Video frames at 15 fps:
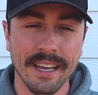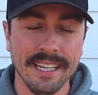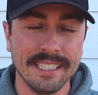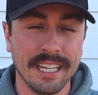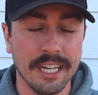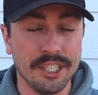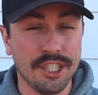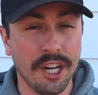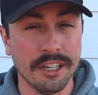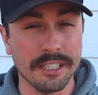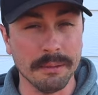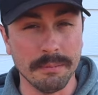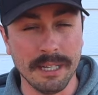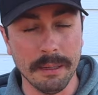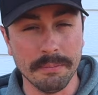He's gonna share
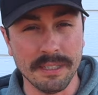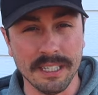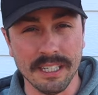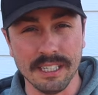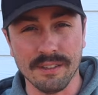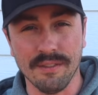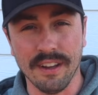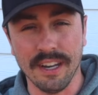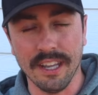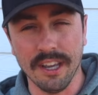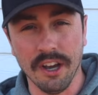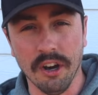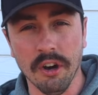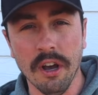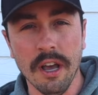some tips in this
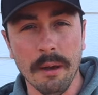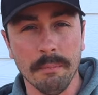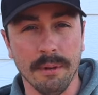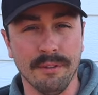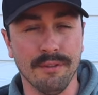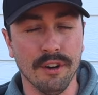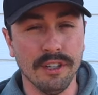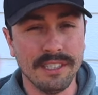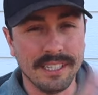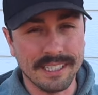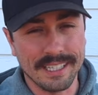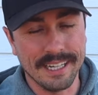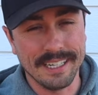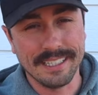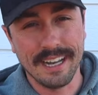video, but first
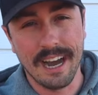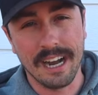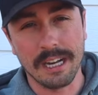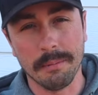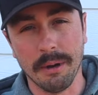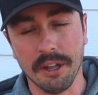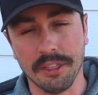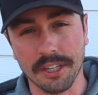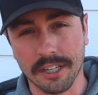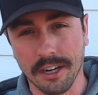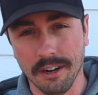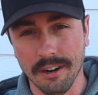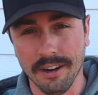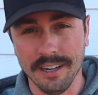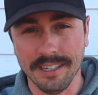he's gonna talk about the
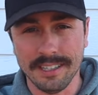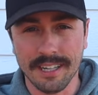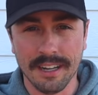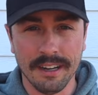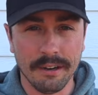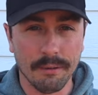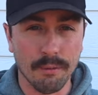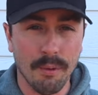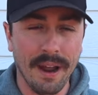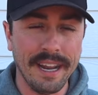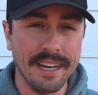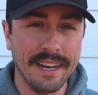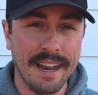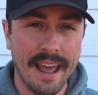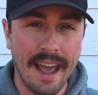current,
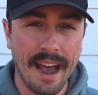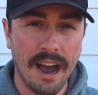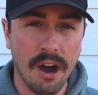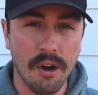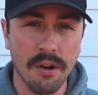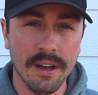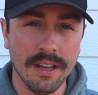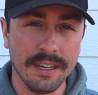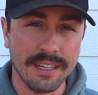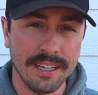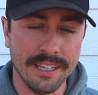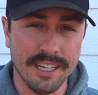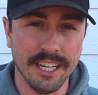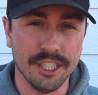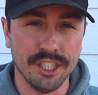right now,
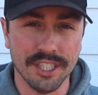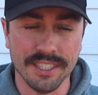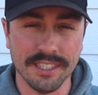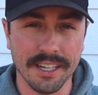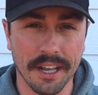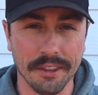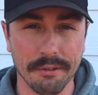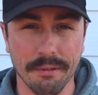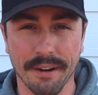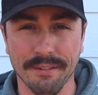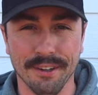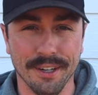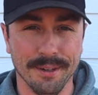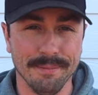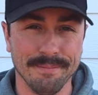conditions on the
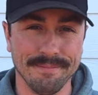river.